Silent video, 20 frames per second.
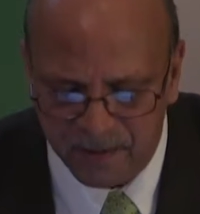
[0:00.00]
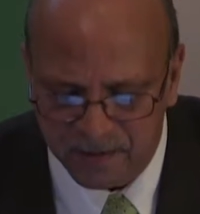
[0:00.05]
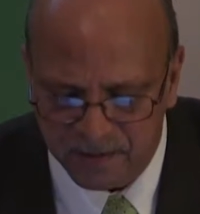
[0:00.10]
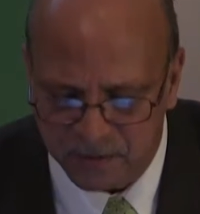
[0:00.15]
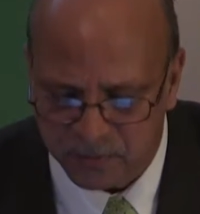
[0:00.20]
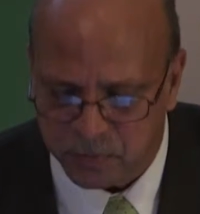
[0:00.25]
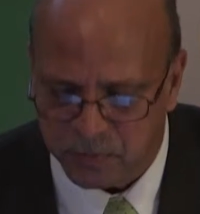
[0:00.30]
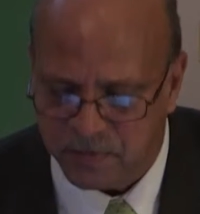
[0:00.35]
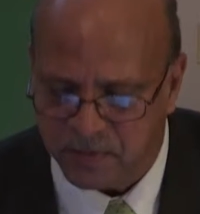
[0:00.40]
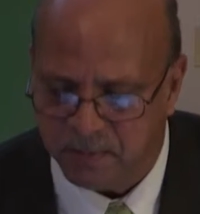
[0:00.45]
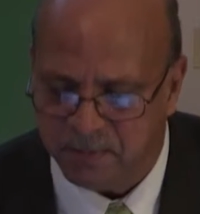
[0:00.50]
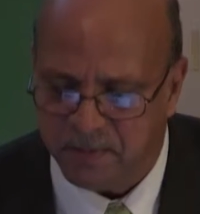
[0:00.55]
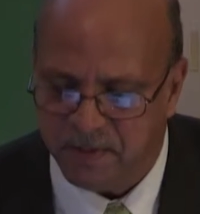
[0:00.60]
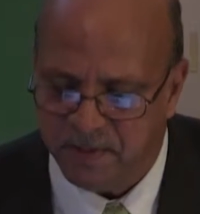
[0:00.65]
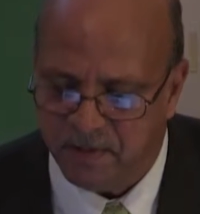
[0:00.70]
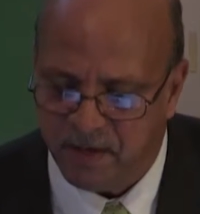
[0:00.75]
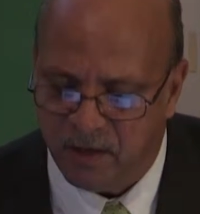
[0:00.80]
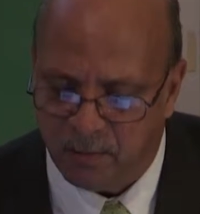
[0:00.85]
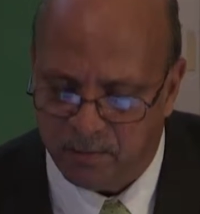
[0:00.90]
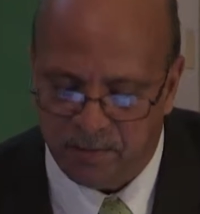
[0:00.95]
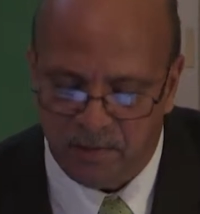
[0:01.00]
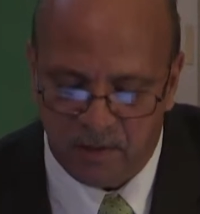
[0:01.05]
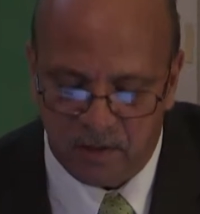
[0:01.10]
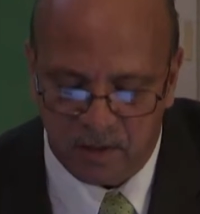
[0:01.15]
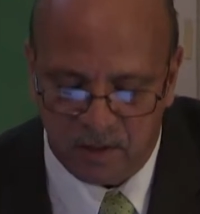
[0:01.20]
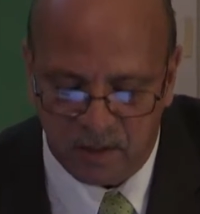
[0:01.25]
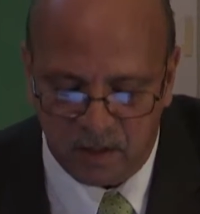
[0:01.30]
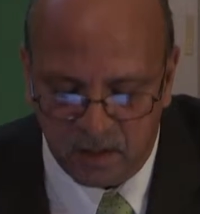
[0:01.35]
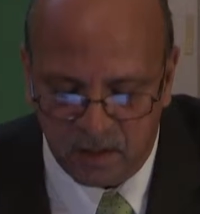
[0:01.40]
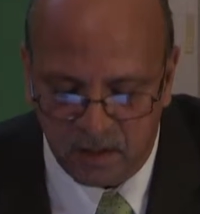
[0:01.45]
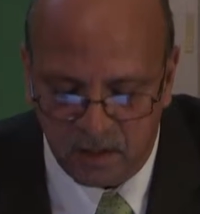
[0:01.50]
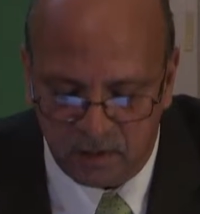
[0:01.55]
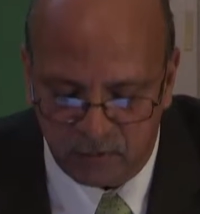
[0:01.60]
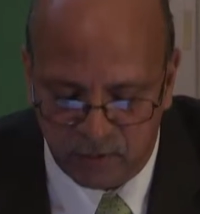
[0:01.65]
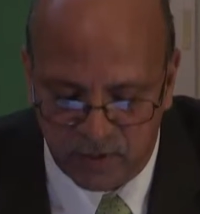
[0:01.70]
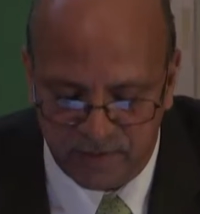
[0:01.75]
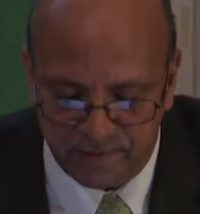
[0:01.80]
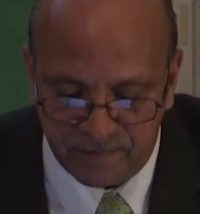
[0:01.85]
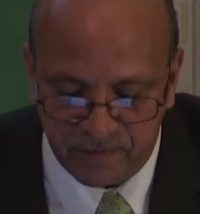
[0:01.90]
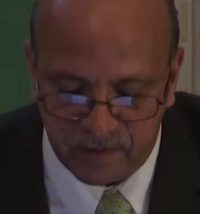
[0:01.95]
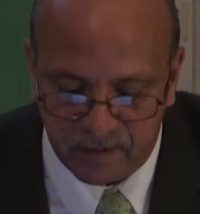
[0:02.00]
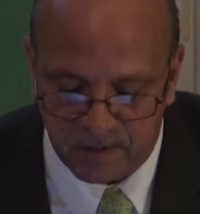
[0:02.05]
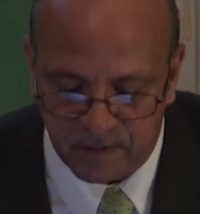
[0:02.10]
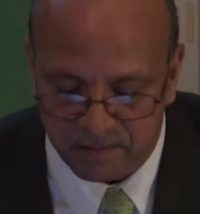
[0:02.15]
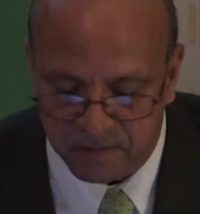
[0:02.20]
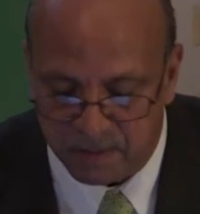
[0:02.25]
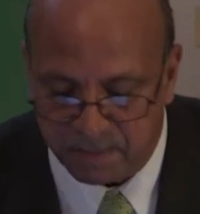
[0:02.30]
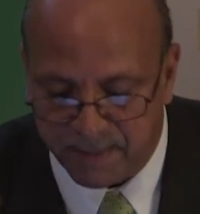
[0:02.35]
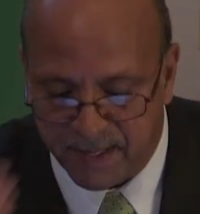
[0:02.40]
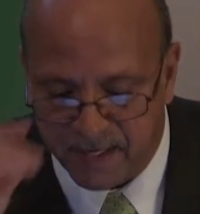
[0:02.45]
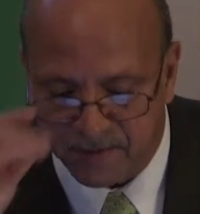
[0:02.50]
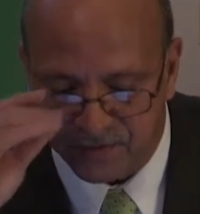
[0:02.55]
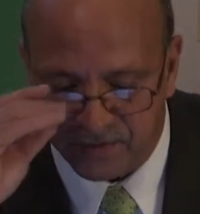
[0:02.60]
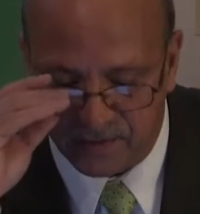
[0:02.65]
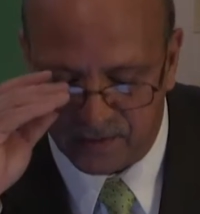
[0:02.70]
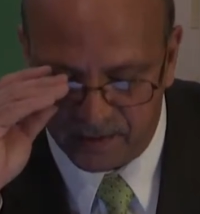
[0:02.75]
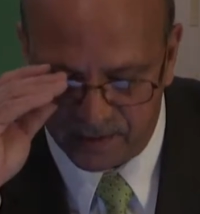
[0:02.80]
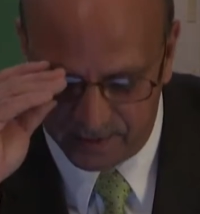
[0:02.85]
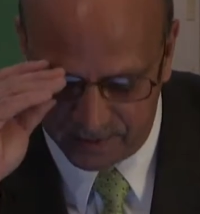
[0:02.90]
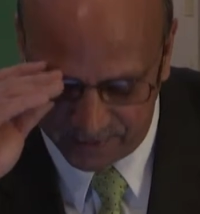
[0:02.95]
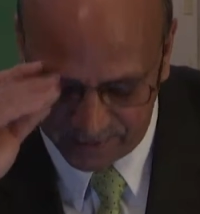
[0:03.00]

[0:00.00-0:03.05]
This was something to help arrive capacity.